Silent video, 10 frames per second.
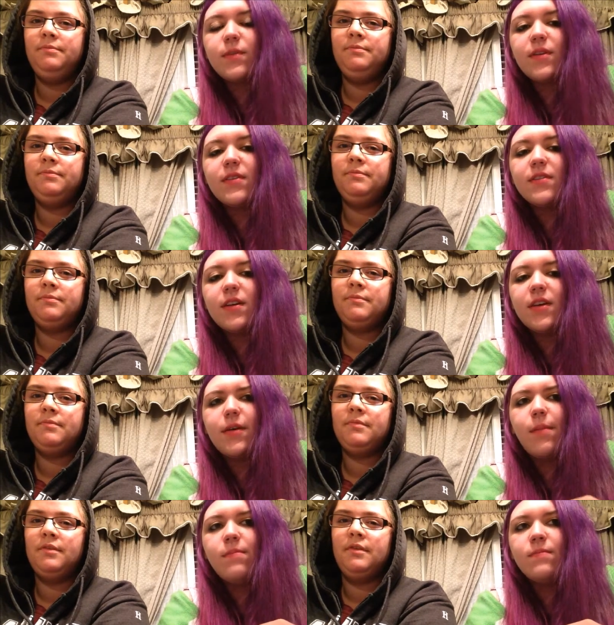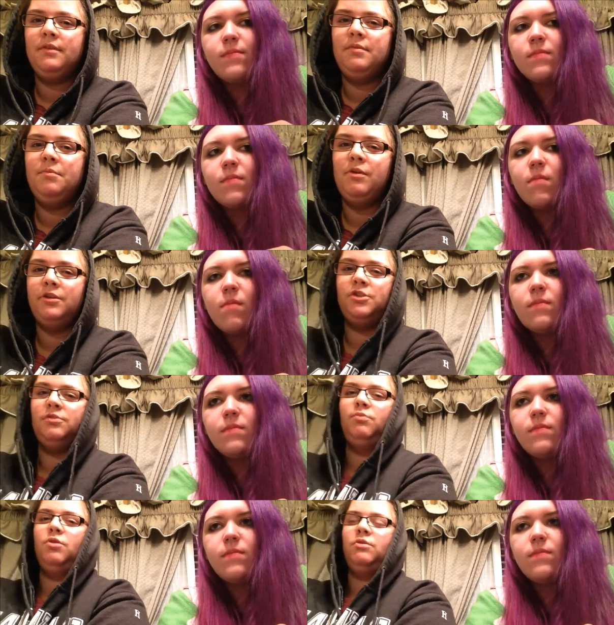Speaker 1: but it's like... More, sh
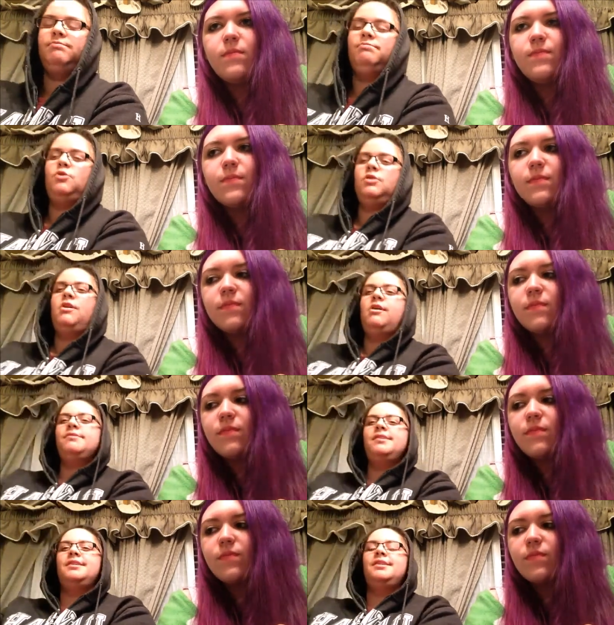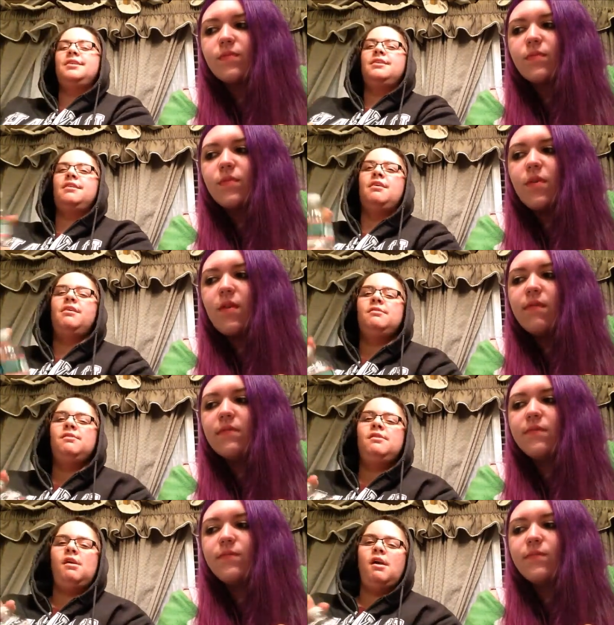more, more coffee than anything.
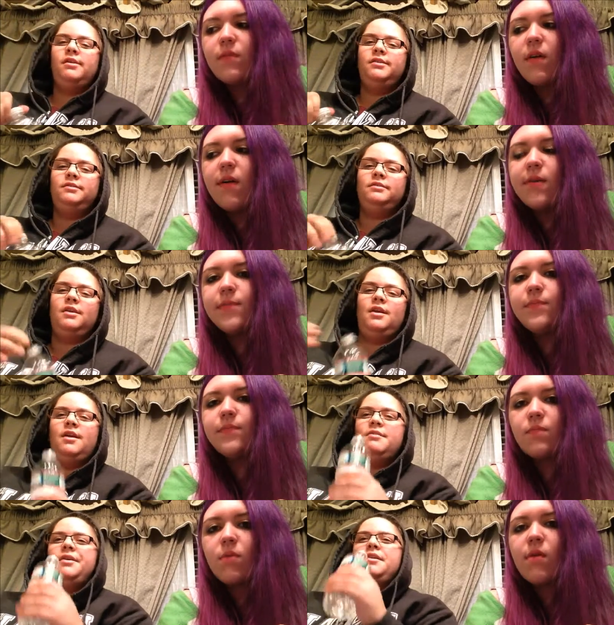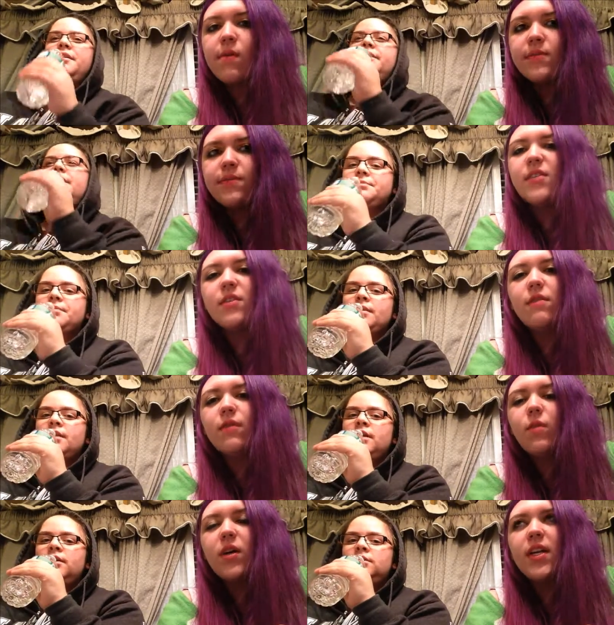And I don't like coffee.
Speaker 2: It's good
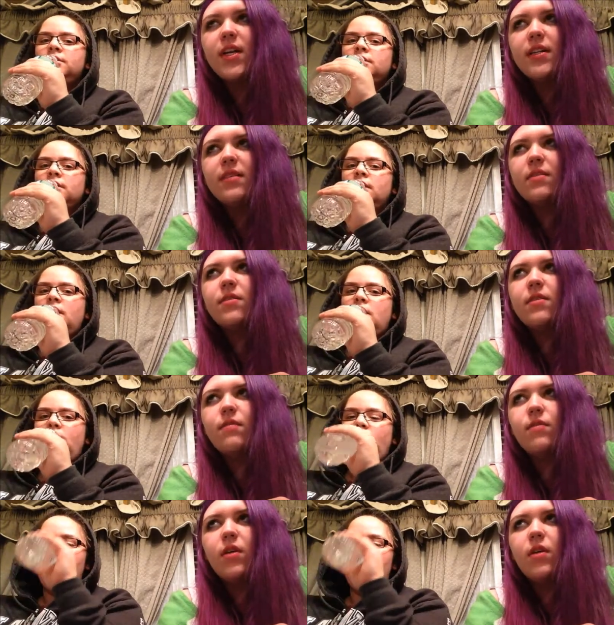for what it is. It's good if